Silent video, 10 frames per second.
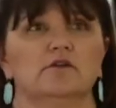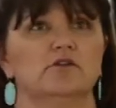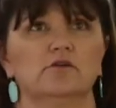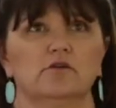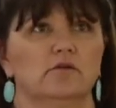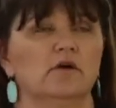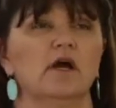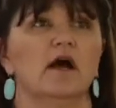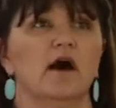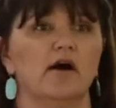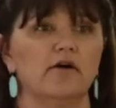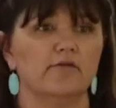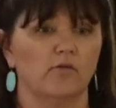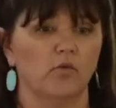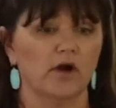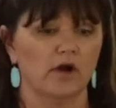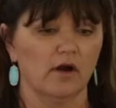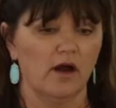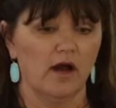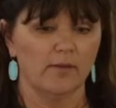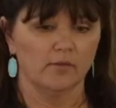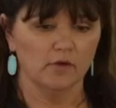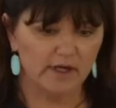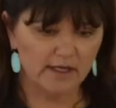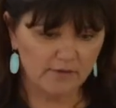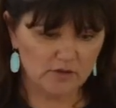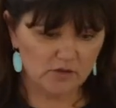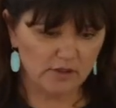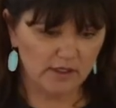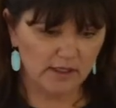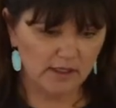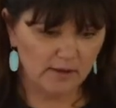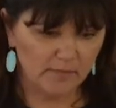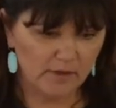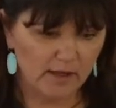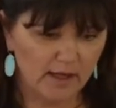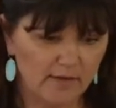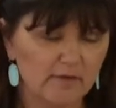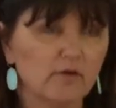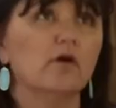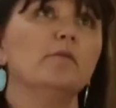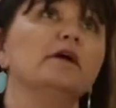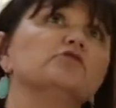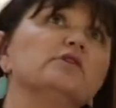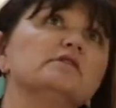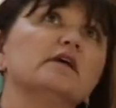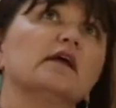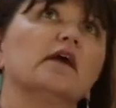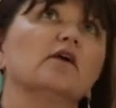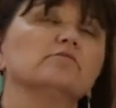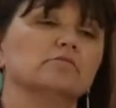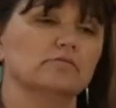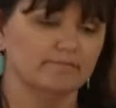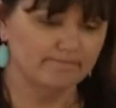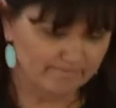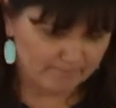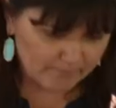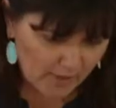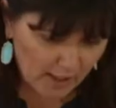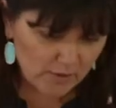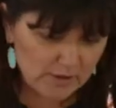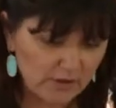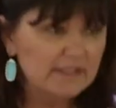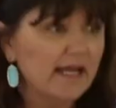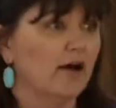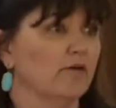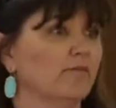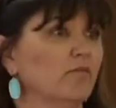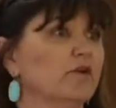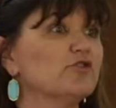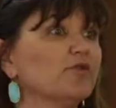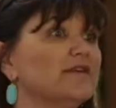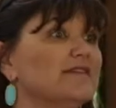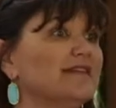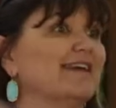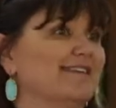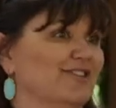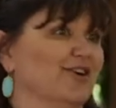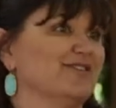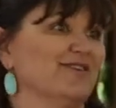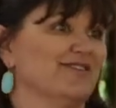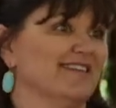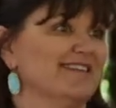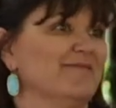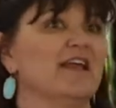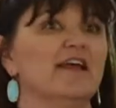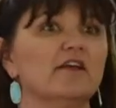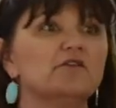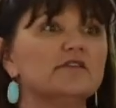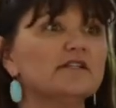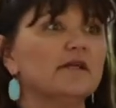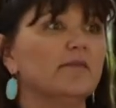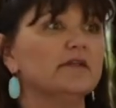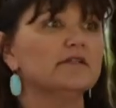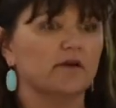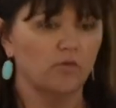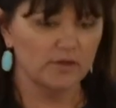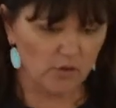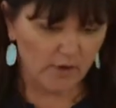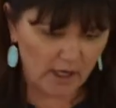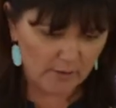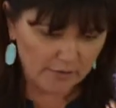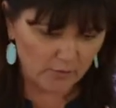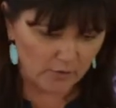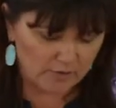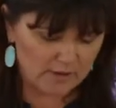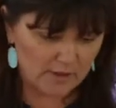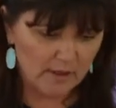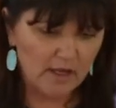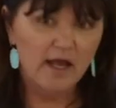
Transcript: to, of where I'm looking at the tree and go, oh, my tree's sick. I go, hmm. I always look down. When a tree's sick, Charles knows this, you see something sick, what's going on with the roots?